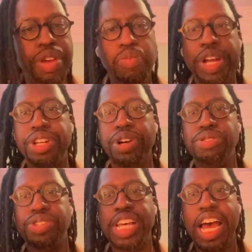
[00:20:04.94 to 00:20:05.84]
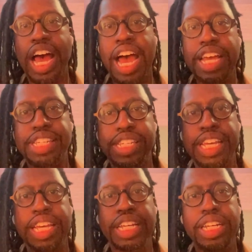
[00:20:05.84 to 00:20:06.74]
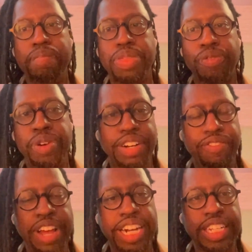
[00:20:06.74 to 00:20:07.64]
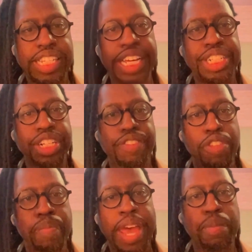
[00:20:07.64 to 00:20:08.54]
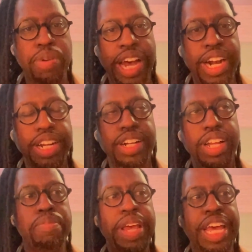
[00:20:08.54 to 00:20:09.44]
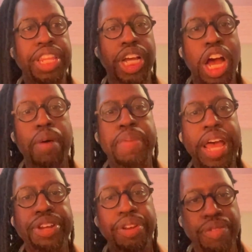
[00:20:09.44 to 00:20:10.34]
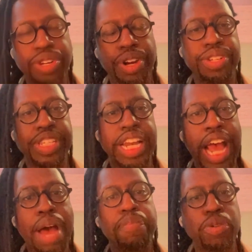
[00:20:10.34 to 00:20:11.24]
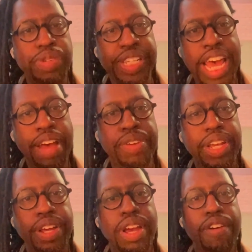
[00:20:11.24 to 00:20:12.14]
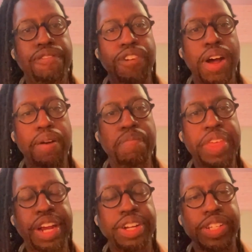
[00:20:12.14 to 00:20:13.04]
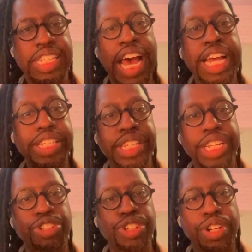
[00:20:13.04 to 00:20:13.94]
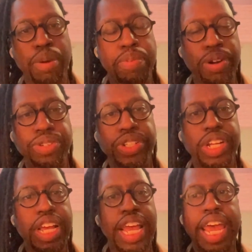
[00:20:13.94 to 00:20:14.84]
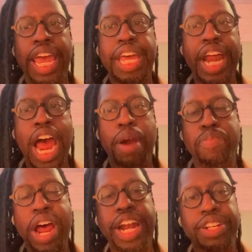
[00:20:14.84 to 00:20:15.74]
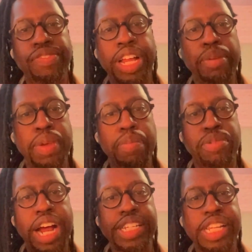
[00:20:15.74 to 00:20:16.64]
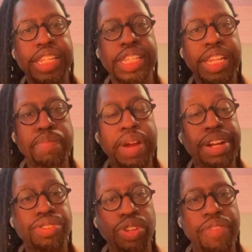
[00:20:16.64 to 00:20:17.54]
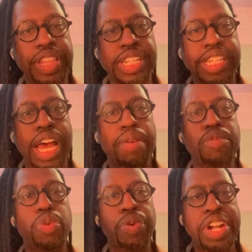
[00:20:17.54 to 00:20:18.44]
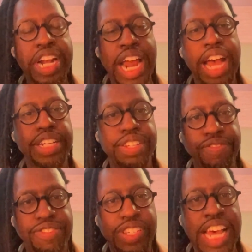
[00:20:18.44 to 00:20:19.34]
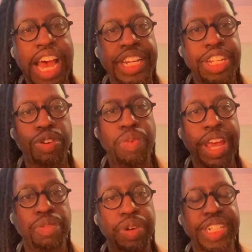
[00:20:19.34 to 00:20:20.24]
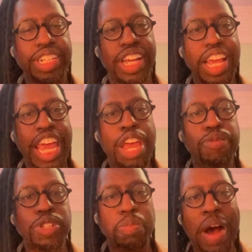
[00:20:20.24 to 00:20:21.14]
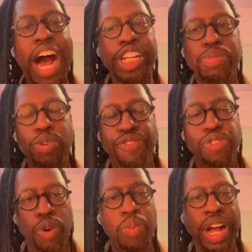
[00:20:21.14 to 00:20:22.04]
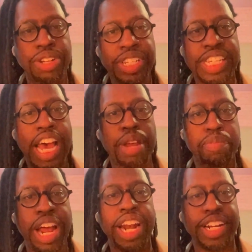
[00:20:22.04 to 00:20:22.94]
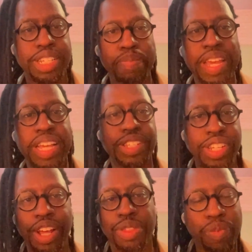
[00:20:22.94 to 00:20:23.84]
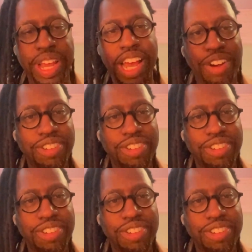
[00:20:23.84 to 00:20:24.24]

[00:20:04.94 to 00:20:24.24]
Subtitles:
Windows, I'd seen the revitalization of the Mac product and the compounding returns that Apple was having from their design-centric approach. And our product development processes at Microsoft at the time were not designed in a way in which it was possible for a well-designed product to make its other way out.